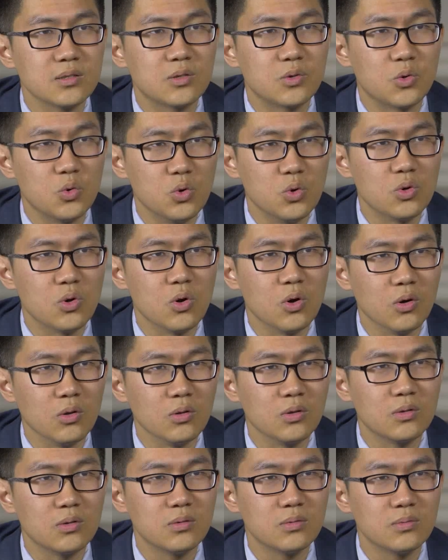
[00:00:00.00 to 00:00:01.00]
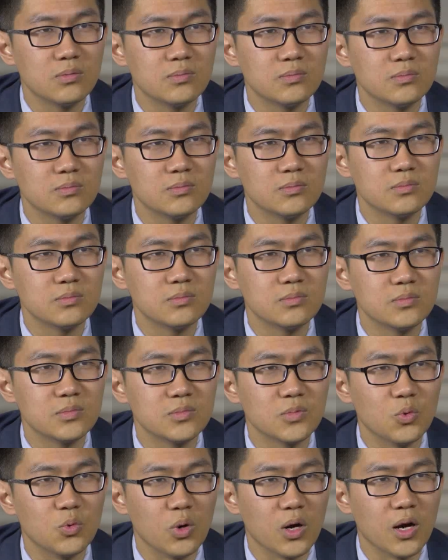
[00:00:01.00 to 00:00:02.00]
Google
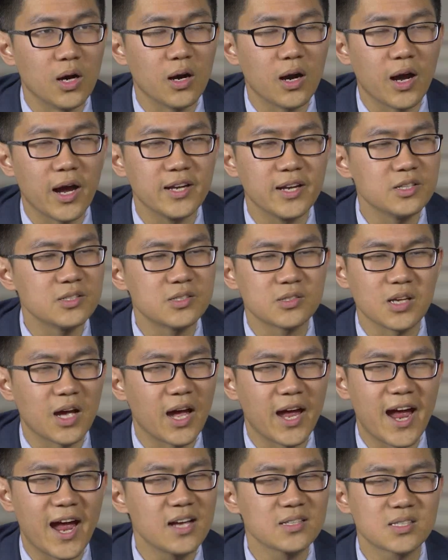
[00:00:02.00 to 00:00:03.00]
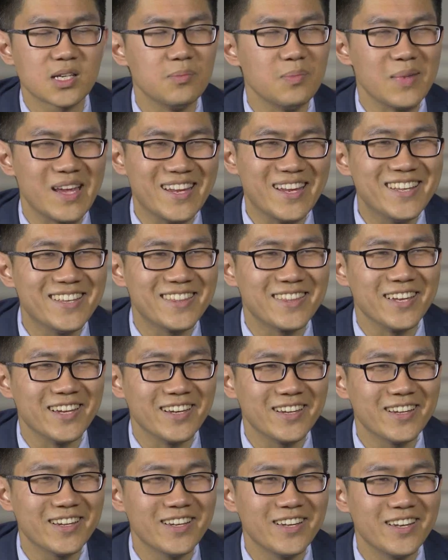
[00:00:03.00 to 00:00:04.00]
where I ask him
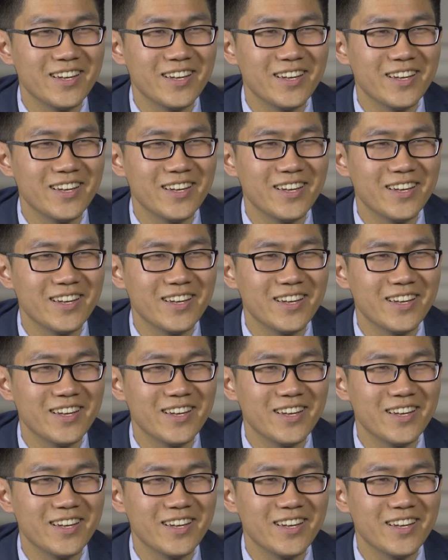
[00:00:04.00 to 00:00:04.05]
anything,